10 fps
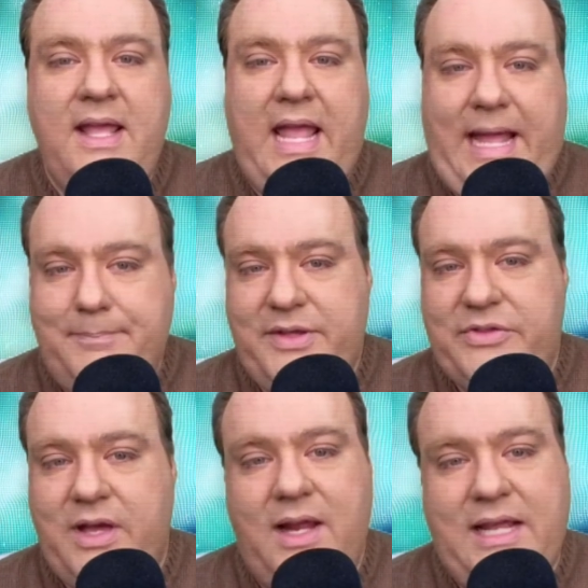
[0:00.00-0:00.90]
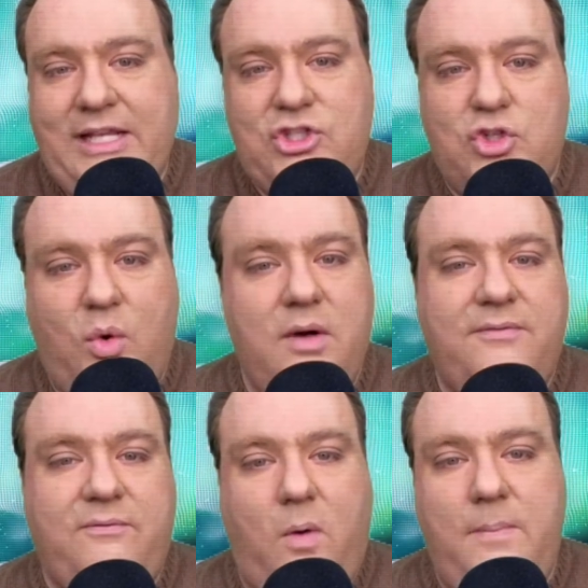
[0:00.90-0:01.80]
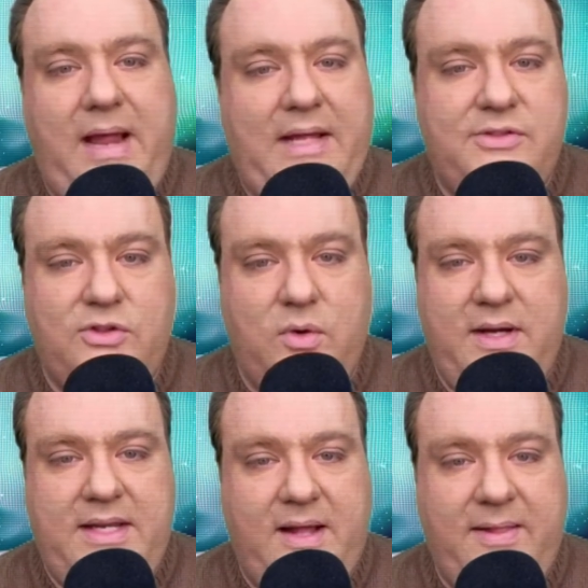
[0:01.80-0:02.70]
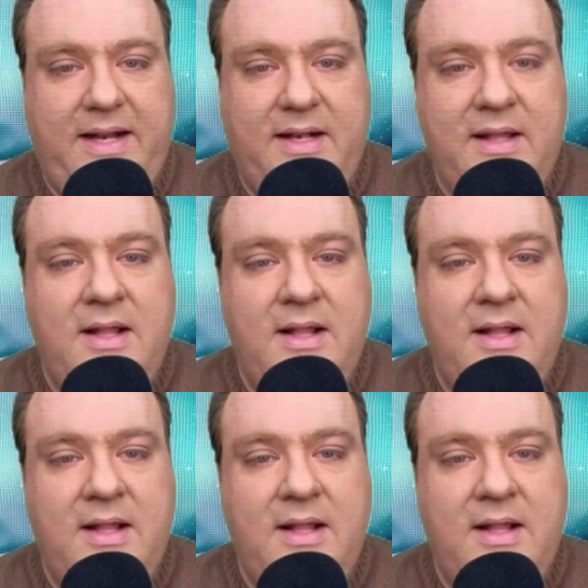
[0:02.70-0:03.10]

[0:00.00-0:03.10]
episodic short format storytelling